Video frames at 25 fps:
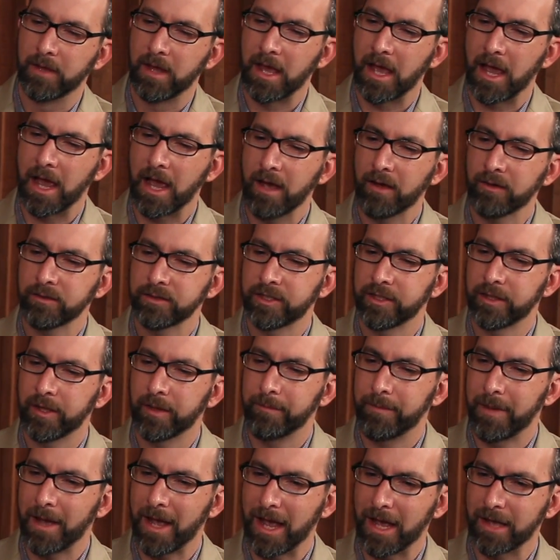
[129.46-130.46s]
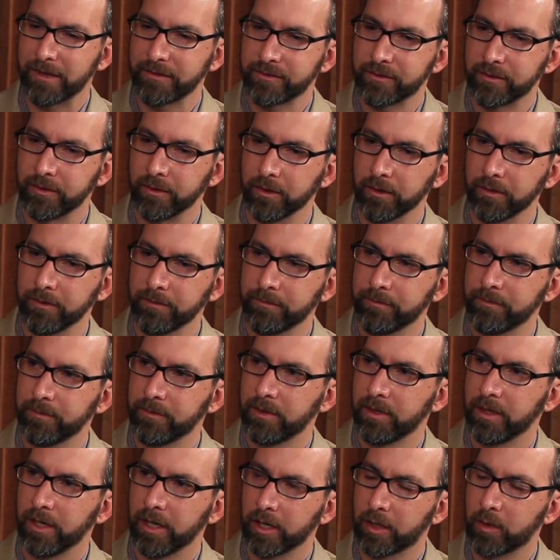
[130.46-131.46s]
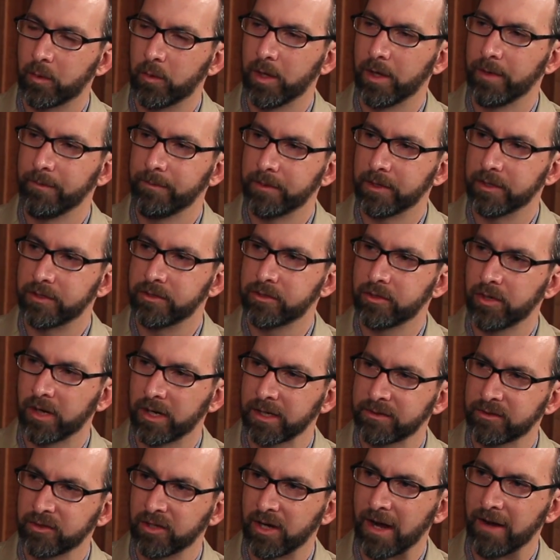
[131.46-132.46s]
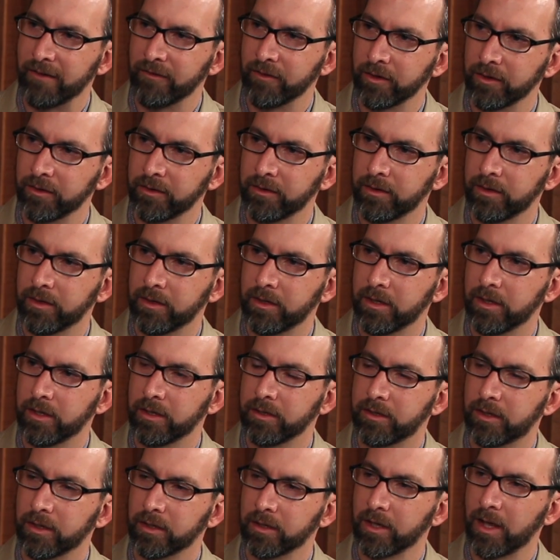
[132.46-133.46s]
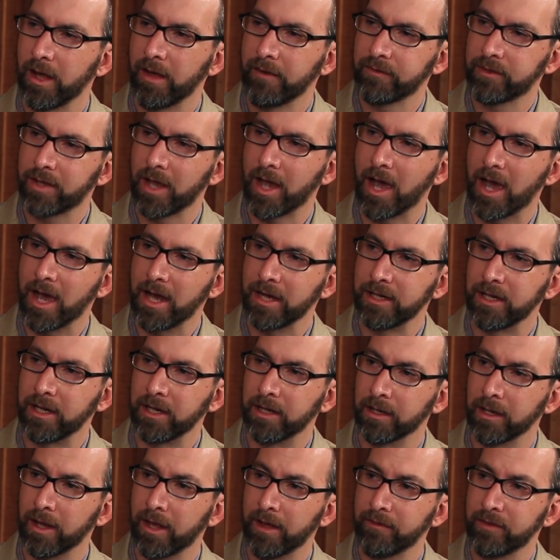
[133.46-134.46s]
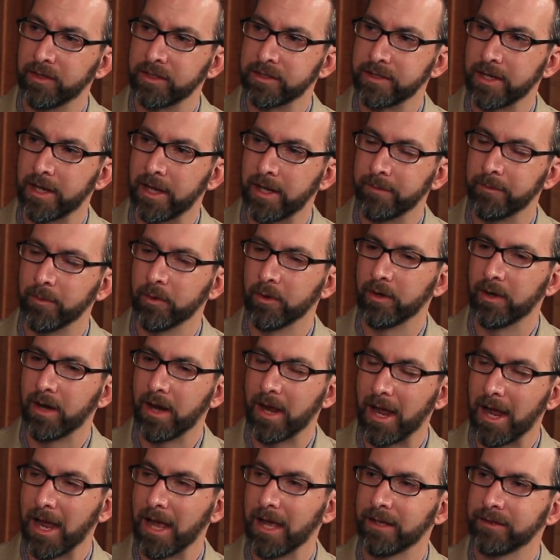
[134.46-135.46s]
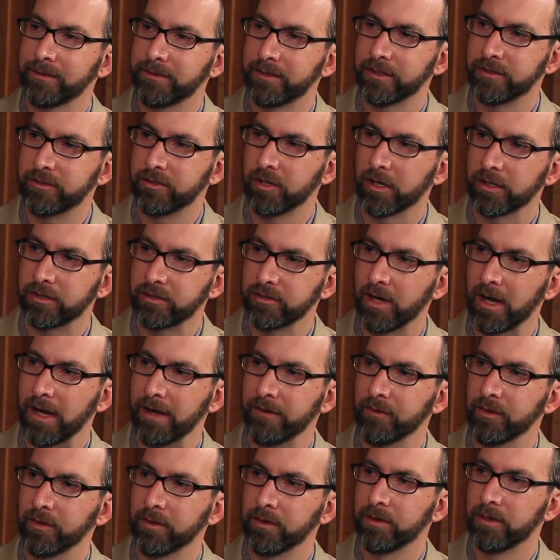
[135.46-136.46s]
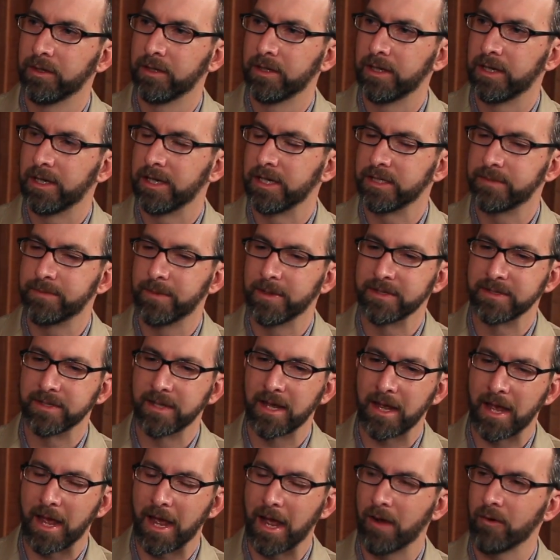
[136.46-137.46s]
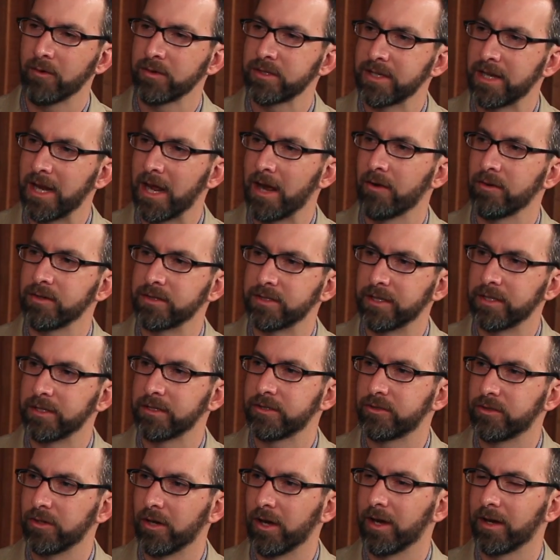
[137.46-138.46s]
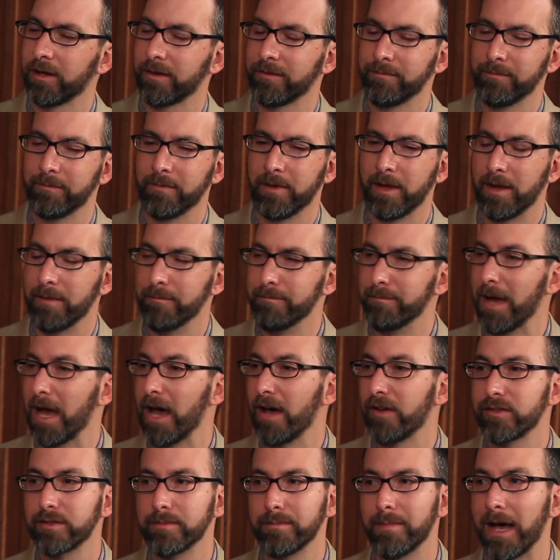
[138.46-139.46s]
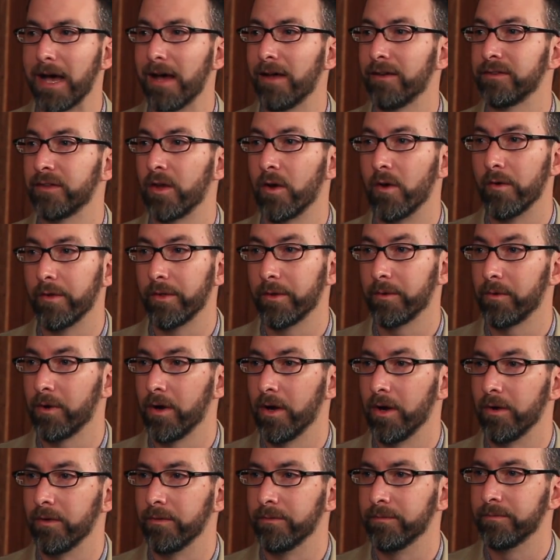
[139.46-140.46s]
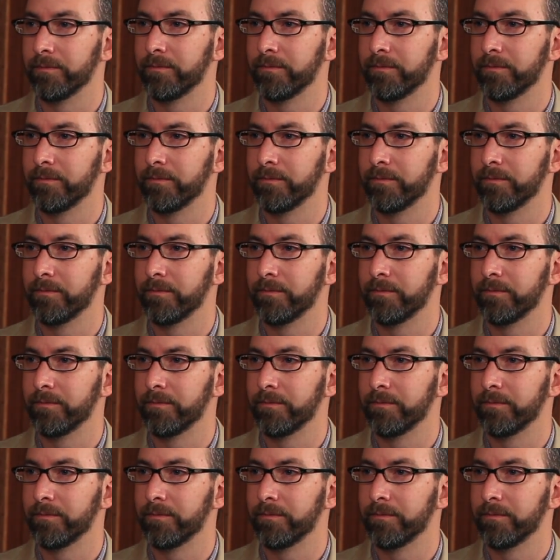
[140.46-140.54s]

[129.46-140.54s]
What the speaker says: How should the pastor equip the truck driver to love God and love his neighbor as a truck driver? He spends hours and hours in his truck and miles on the road.